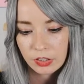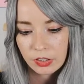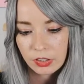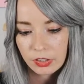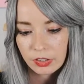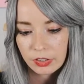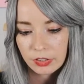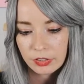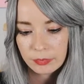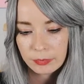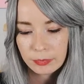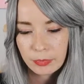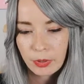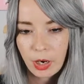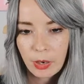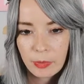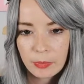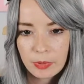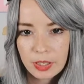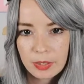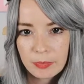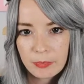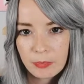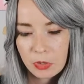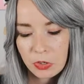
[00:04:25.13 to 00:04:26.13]

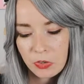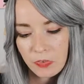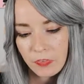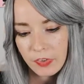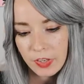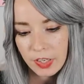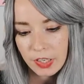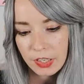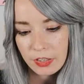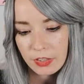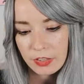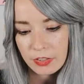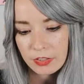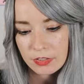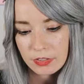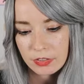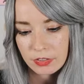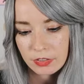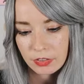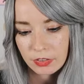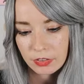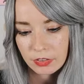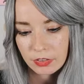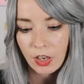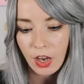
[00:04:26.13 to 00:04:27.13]
Probably
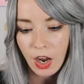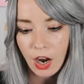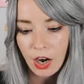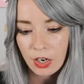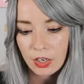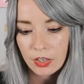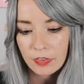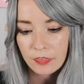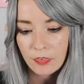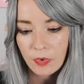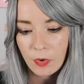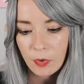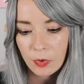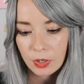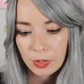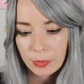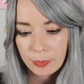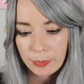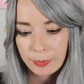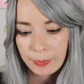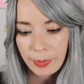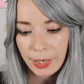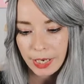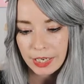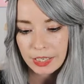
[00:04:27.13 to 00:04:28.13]
movies. Carve
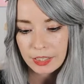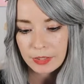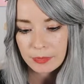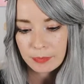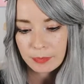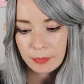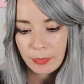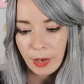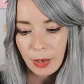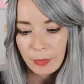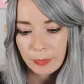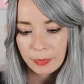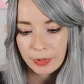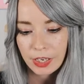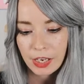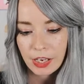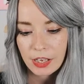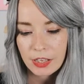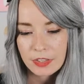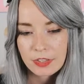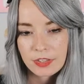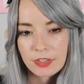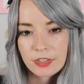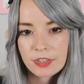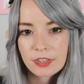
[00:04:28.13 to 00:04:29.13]
or paint
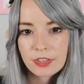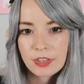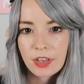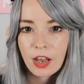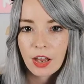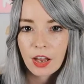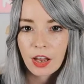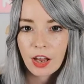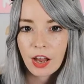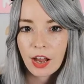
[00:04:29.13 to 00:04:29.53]
pumpkins?